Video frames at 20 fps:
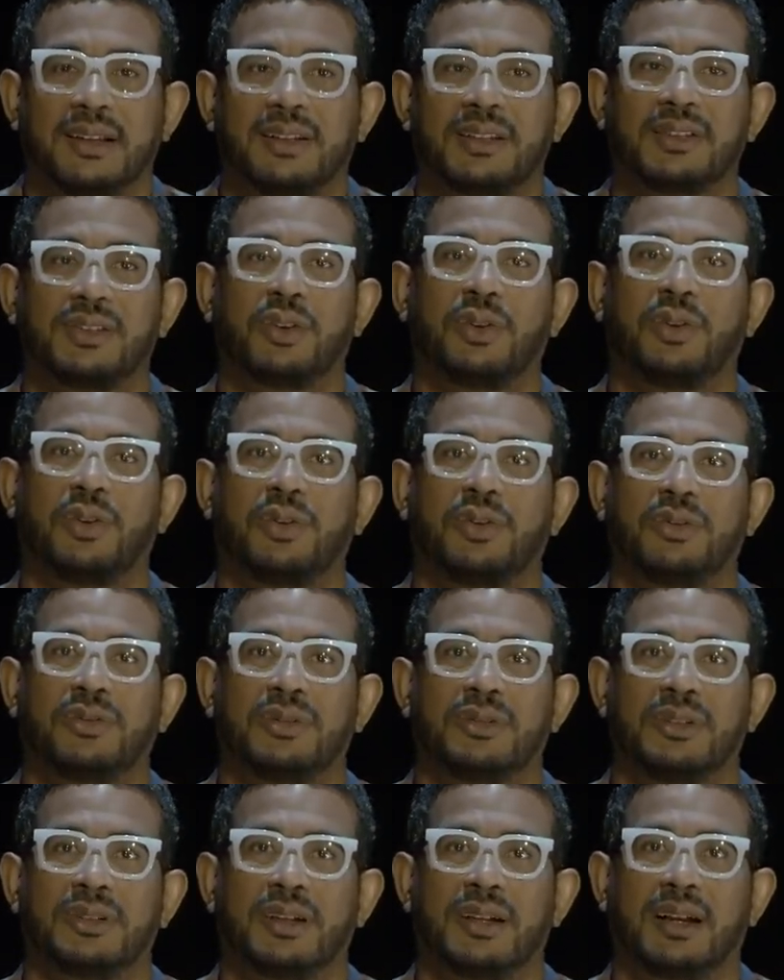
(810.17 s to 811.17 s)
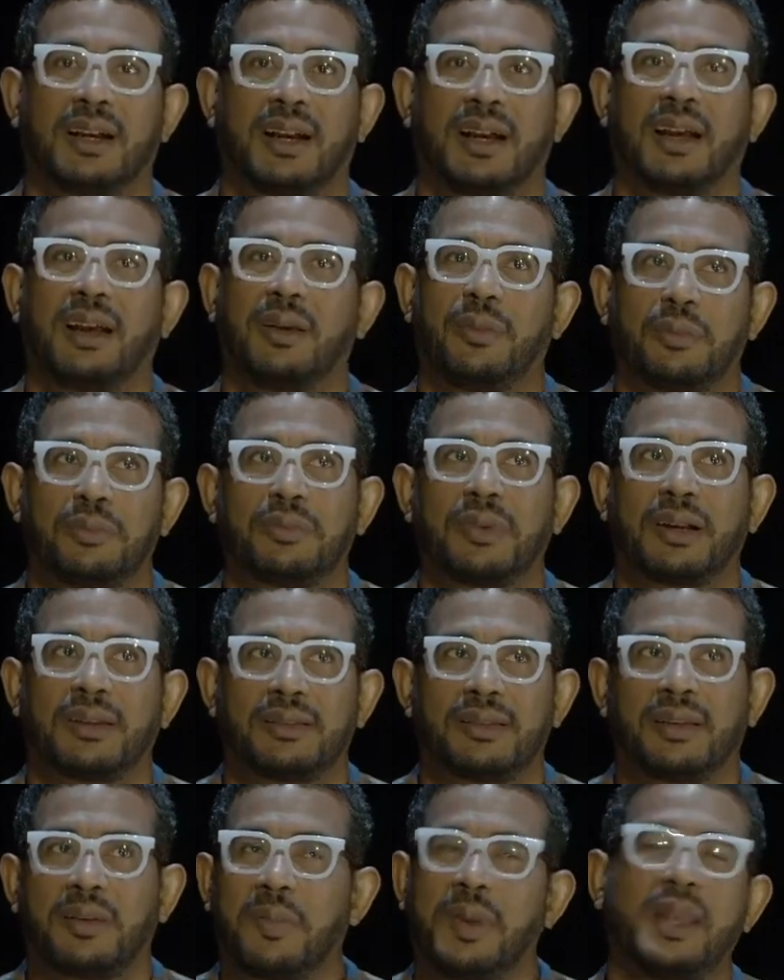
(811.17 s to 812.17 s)
So
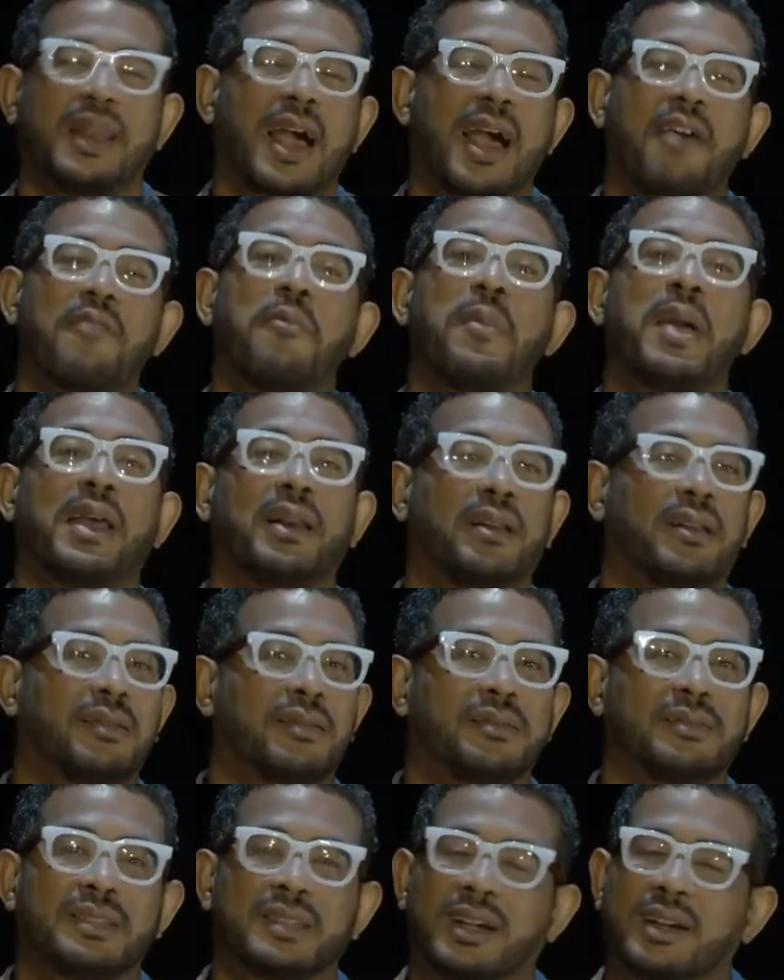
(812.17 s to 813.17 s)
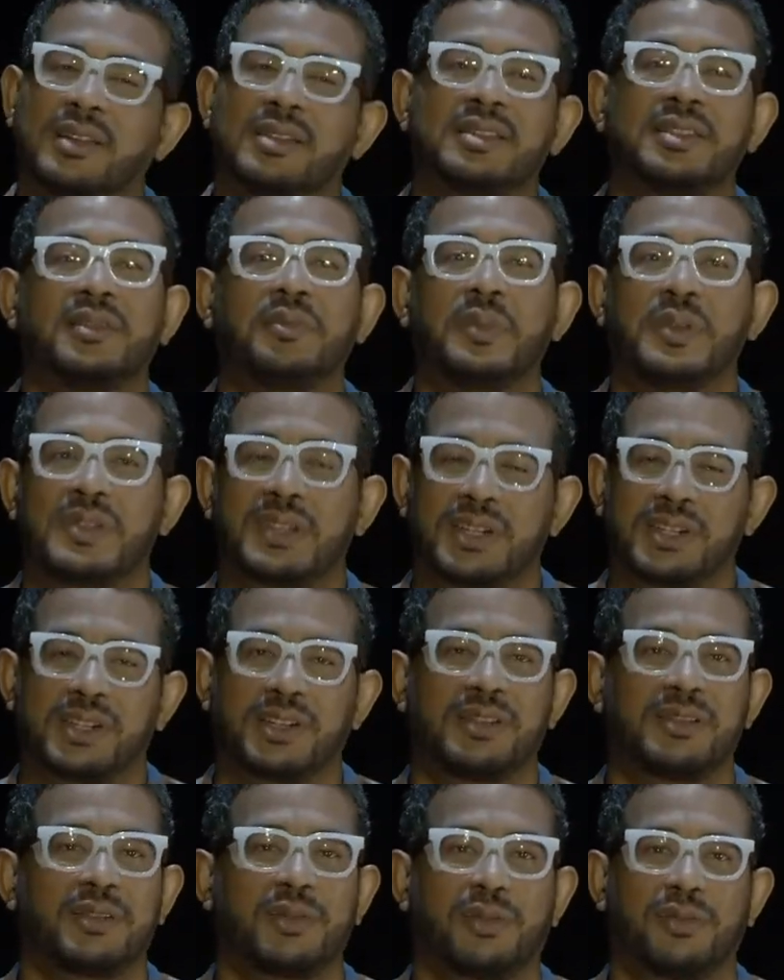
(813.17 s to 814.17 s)
I've met tons of
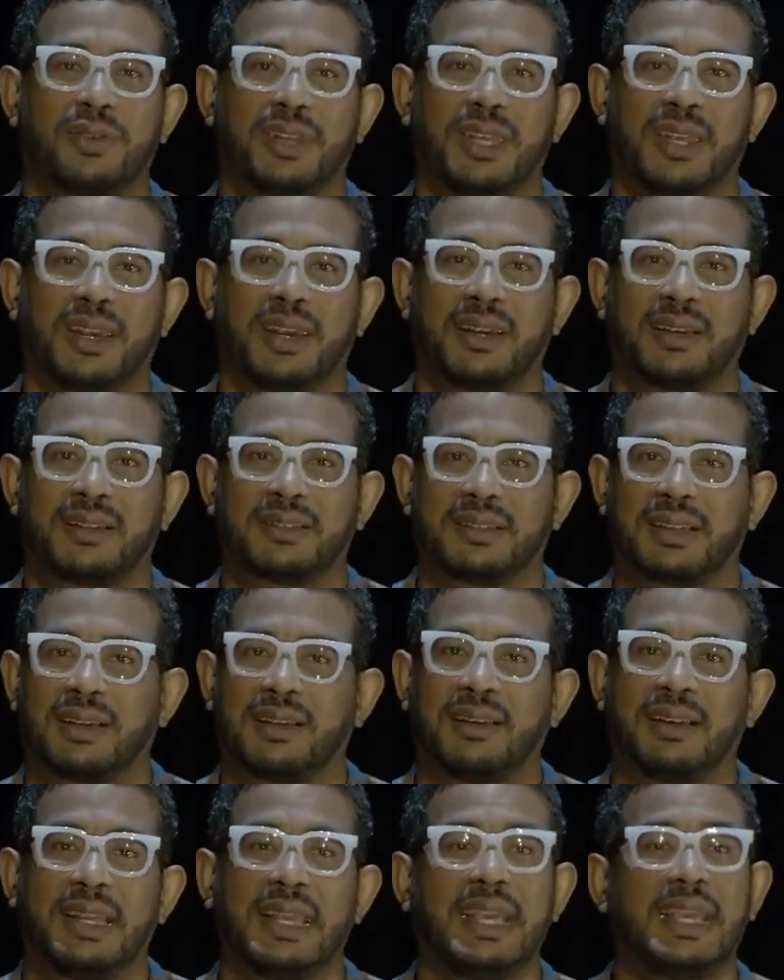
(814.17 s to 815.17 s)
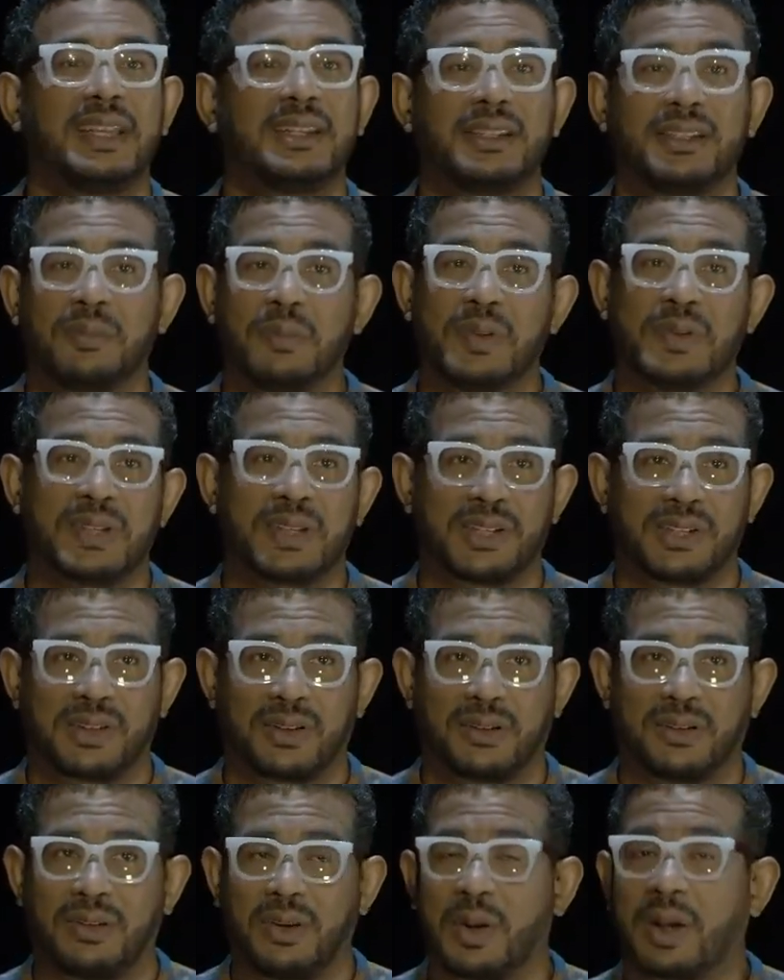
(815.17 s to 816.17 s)
musicians over the years, and each
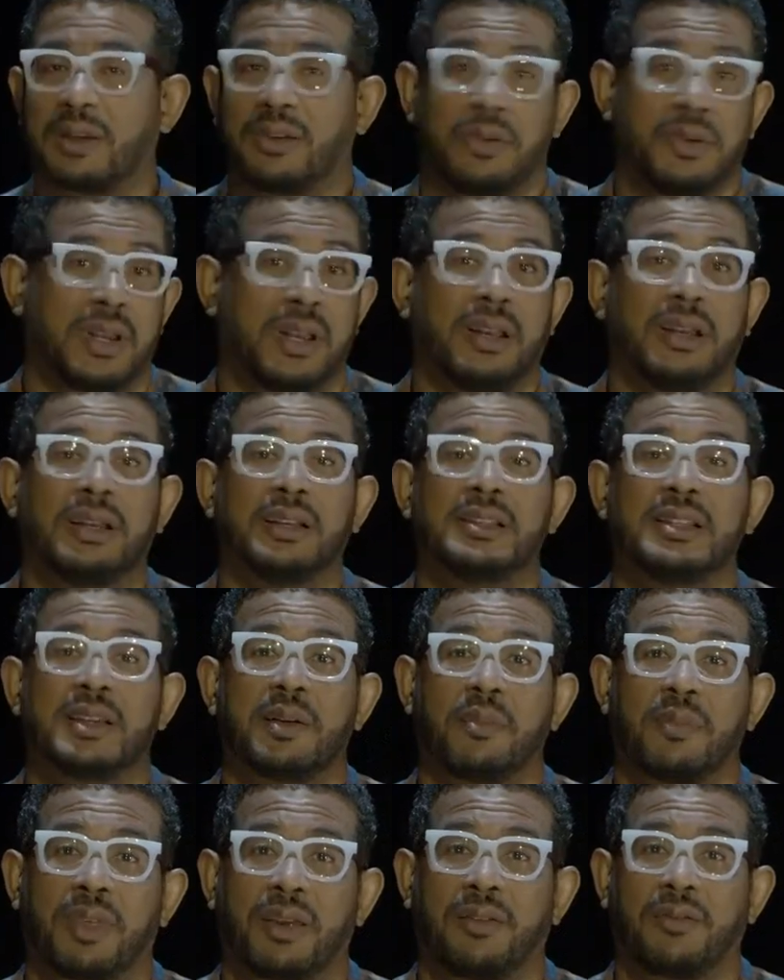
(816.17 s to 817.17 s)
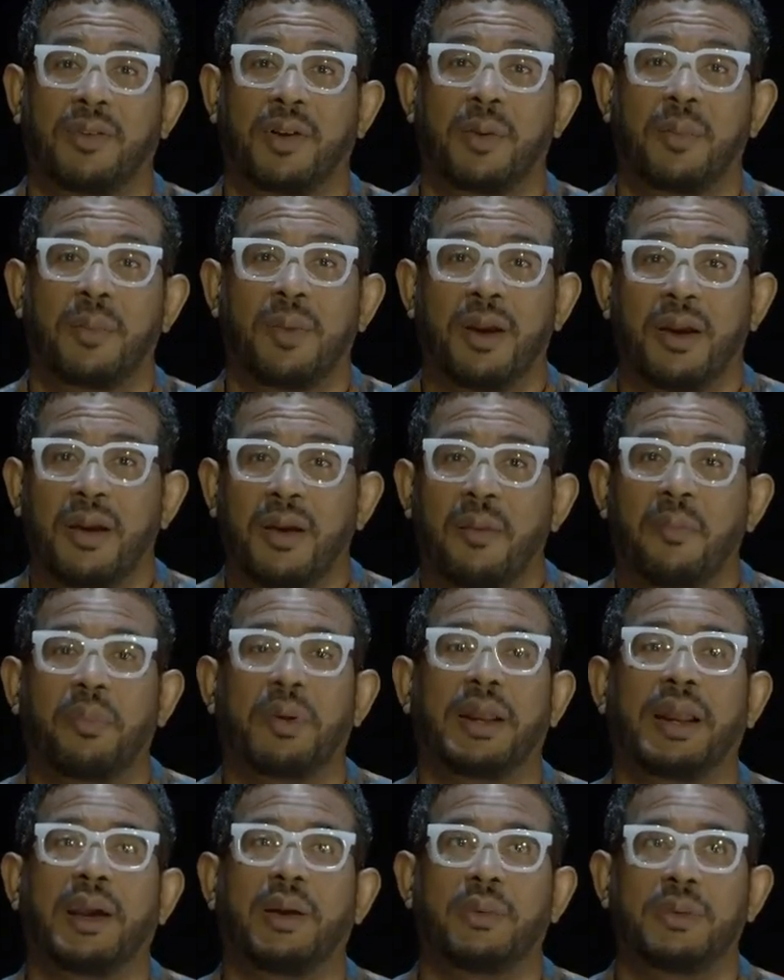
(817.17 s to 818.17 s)
musician you can learn something from.
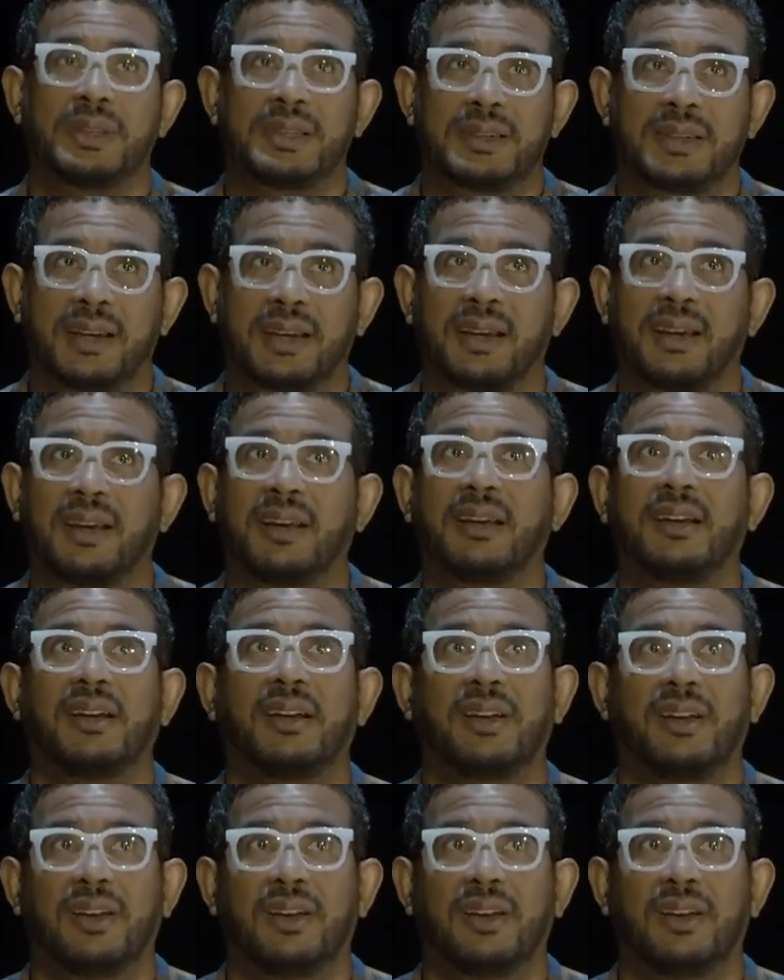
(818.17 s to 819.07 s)
But I would say